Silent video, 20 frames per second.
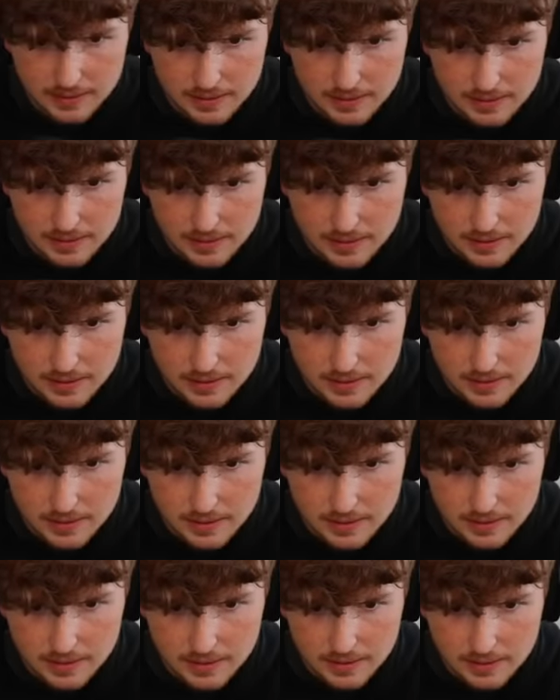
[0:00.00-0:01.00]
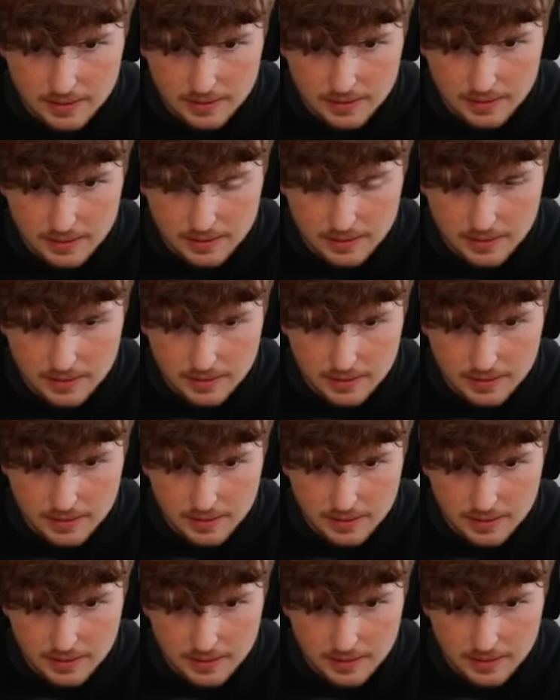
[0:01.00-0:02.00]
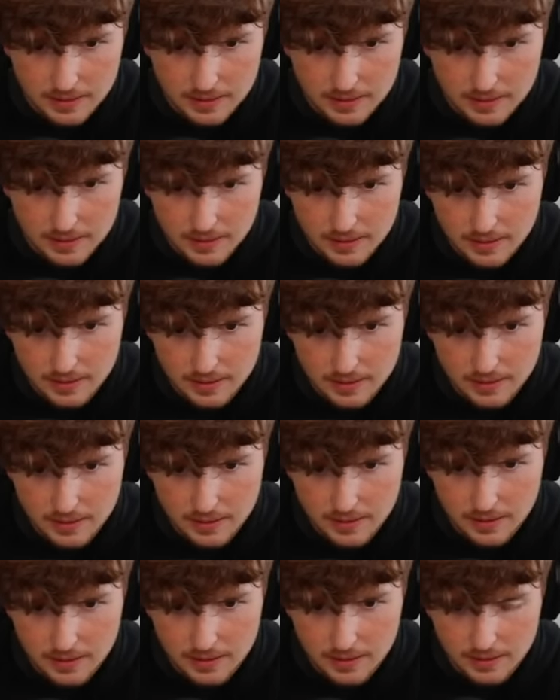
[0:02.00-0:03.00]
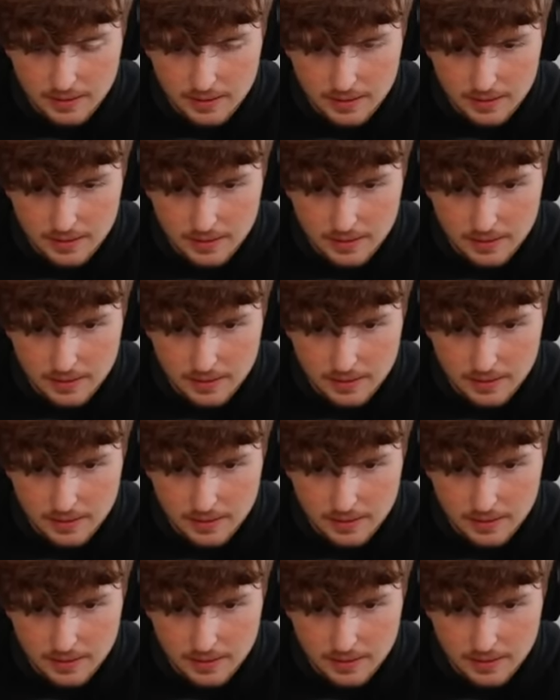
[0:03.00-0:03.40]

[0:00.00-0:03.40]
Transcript: No one is speaking in this clip.